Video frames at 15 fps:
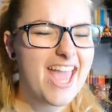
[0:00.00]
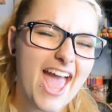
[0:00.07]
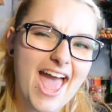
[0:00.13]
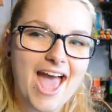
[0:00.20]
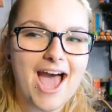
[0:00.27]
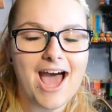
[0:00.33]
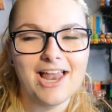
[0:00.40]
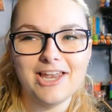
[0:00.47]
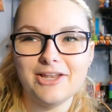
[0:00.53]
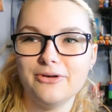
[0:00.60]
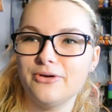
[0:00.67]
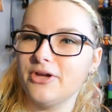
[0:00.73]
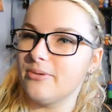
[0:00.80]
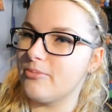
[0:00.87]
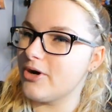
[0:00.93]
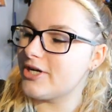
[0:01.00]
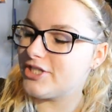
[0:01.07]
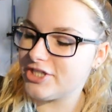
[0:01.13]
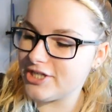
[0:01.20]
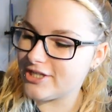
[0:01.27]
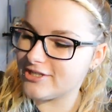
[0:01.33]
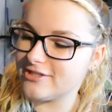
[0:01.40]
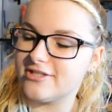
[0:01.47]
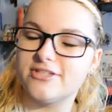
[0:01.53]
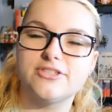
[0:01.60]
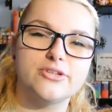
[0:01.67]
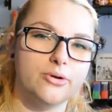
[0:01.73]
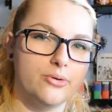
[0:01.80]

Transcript: yeah praise Jesus.